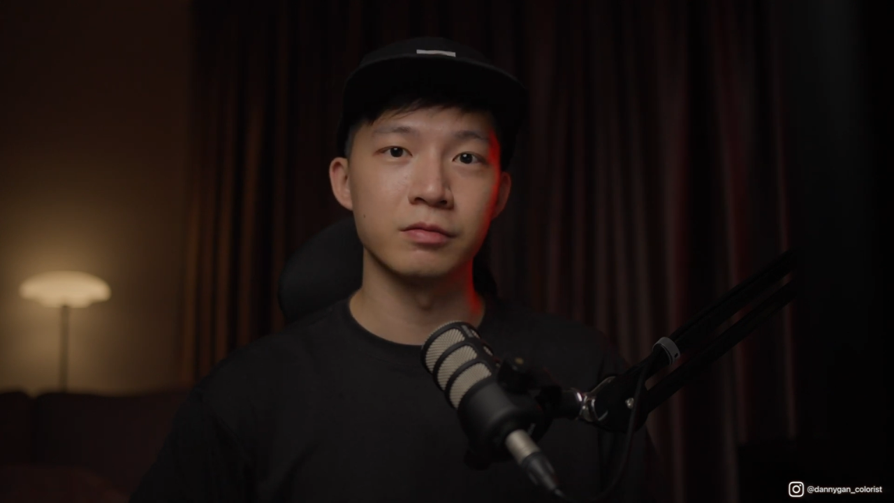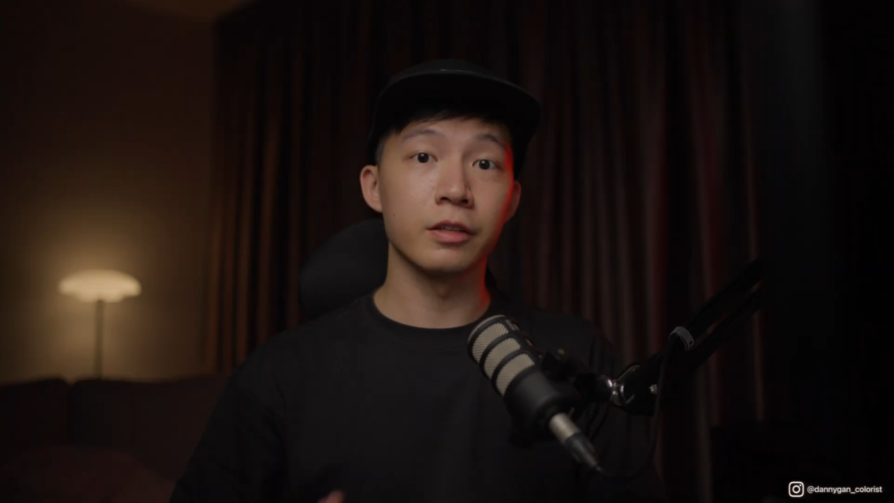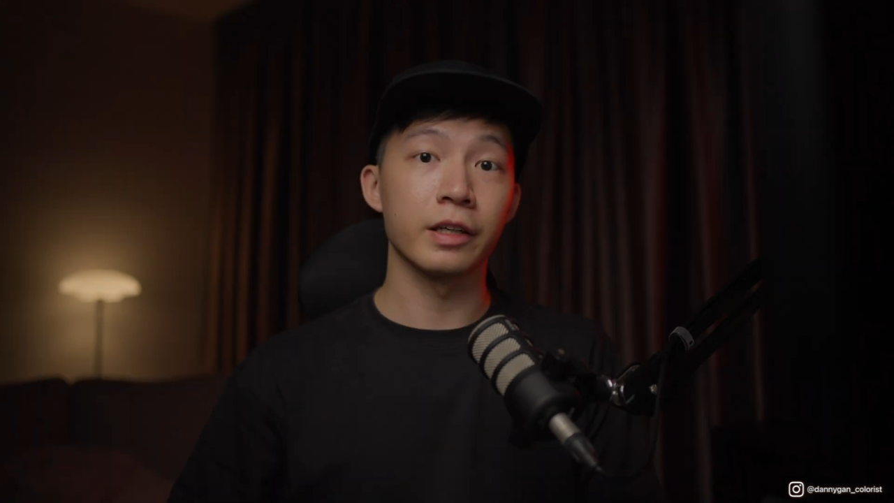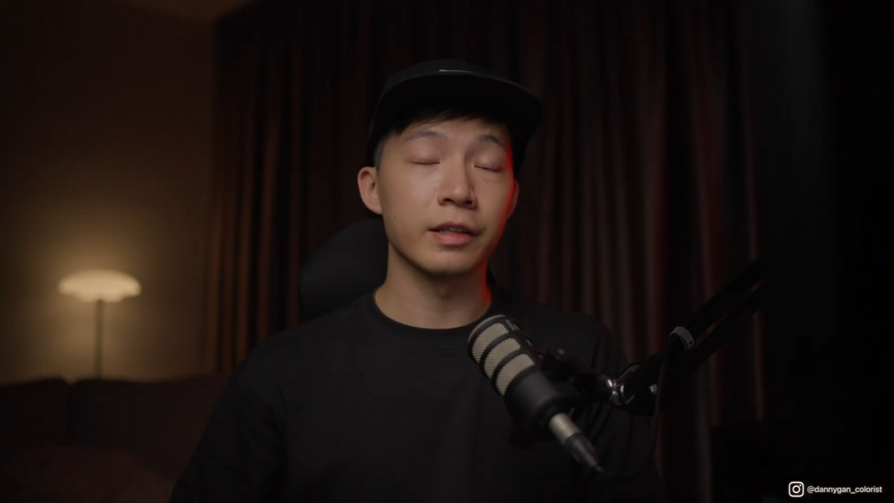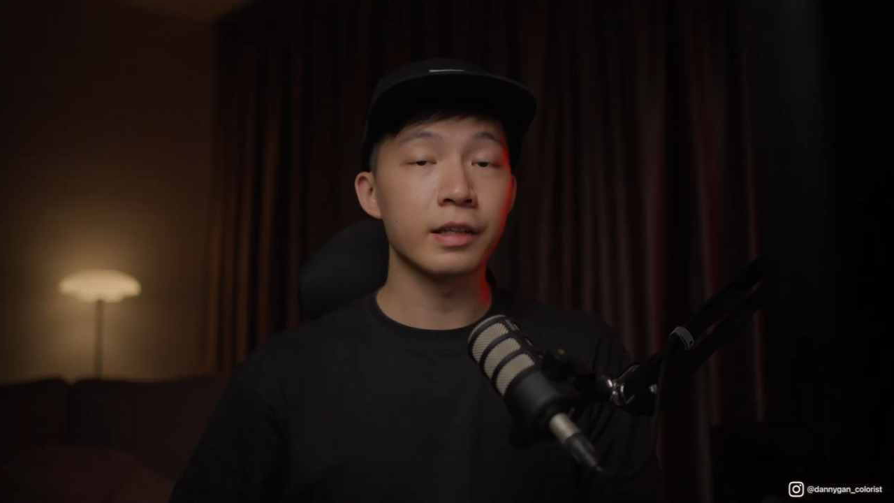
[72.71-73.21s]

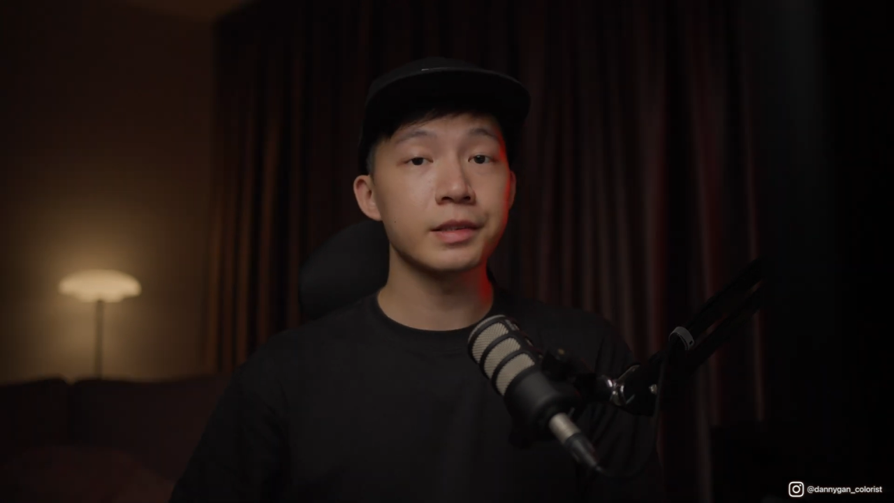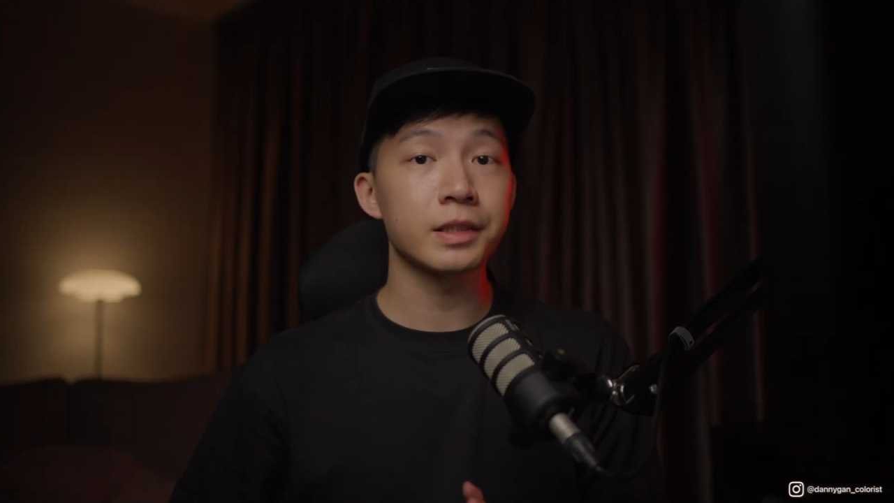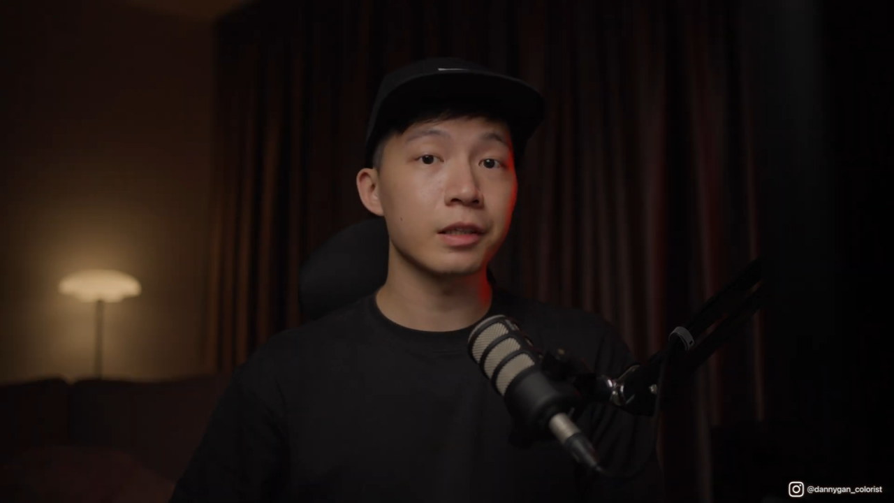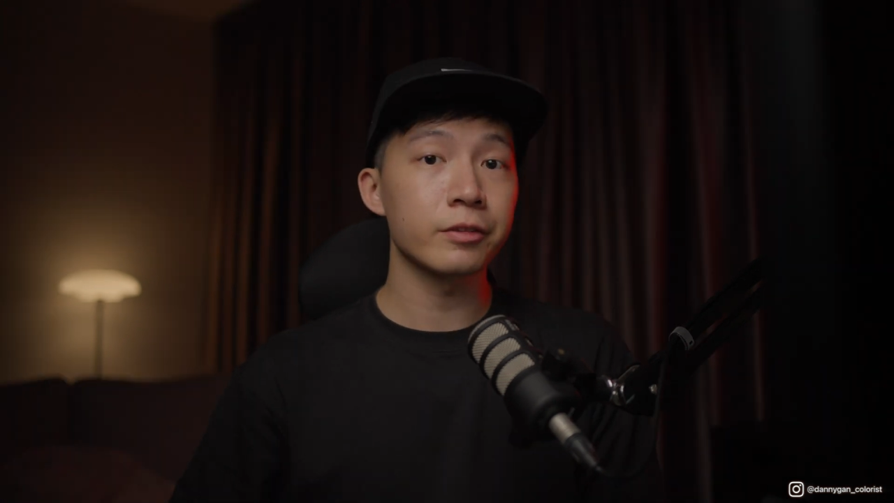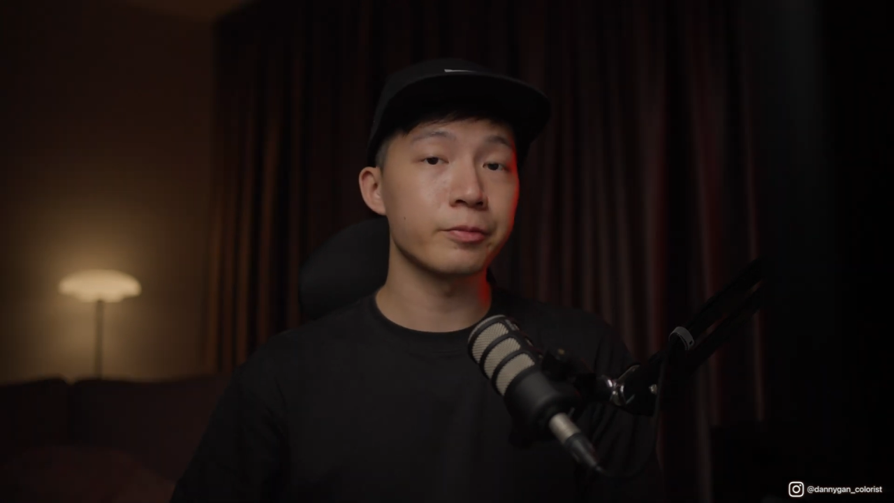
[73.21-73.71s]
All right, let's
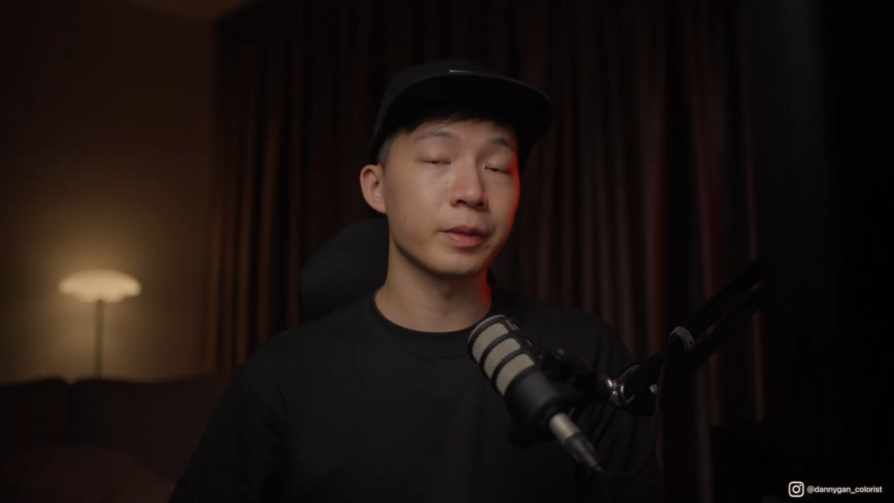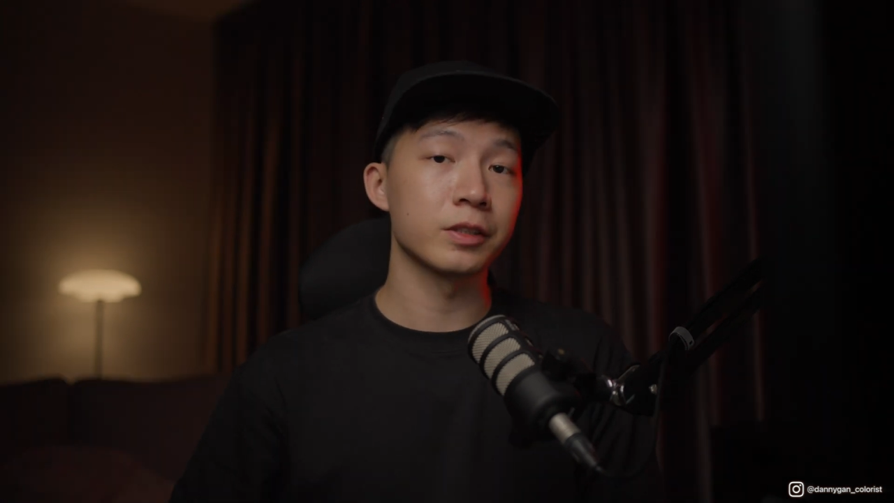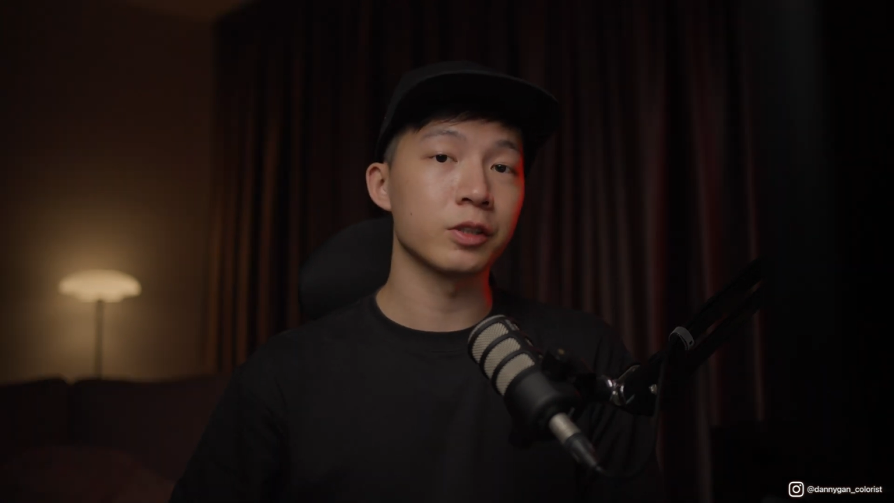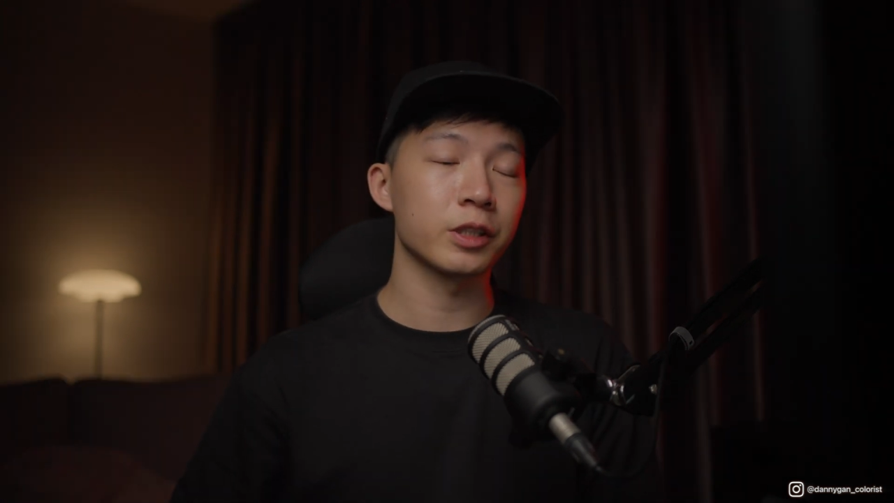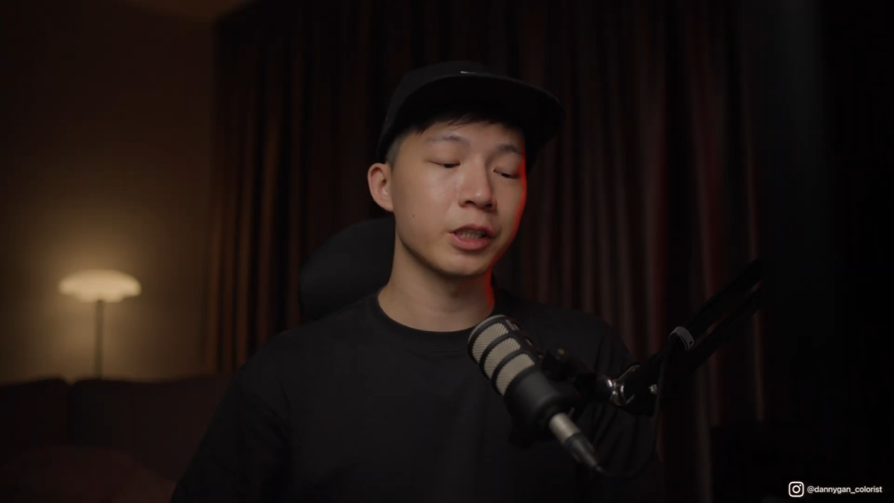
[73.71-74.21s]
start off by
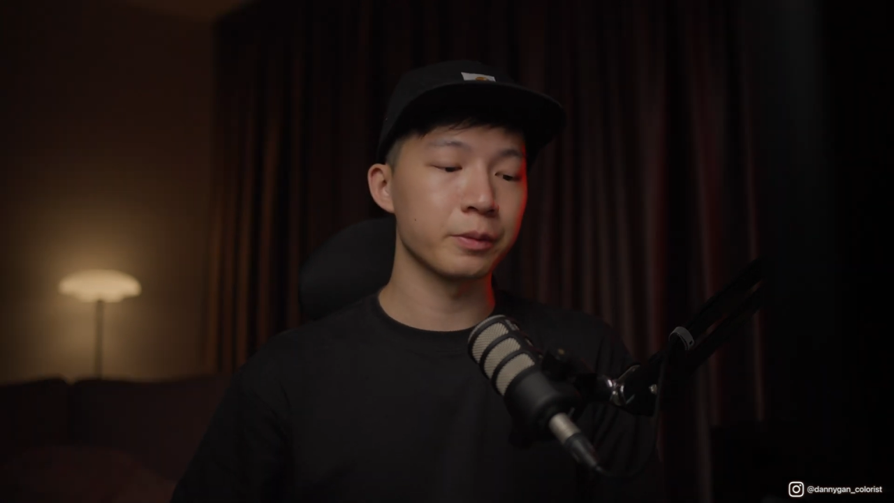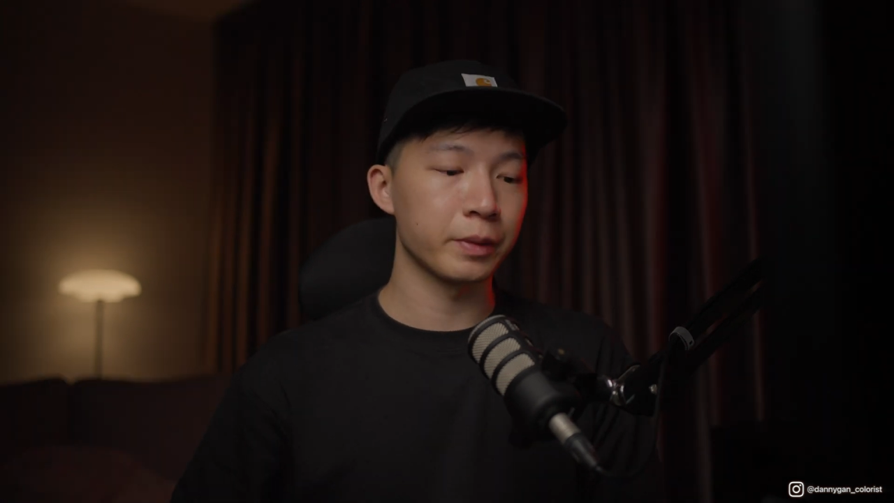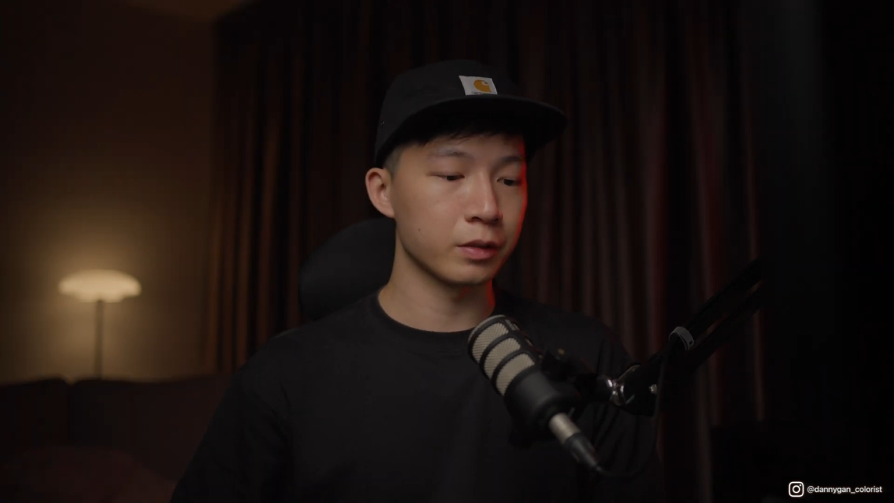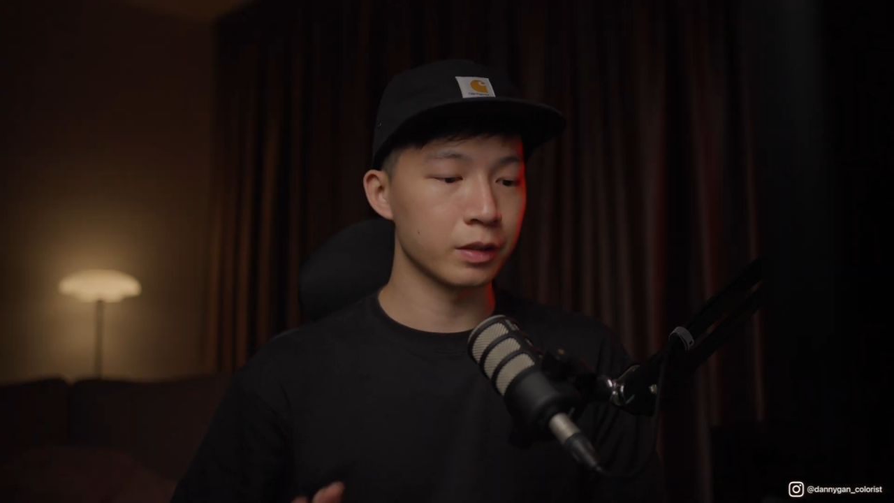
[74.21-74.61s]
talking about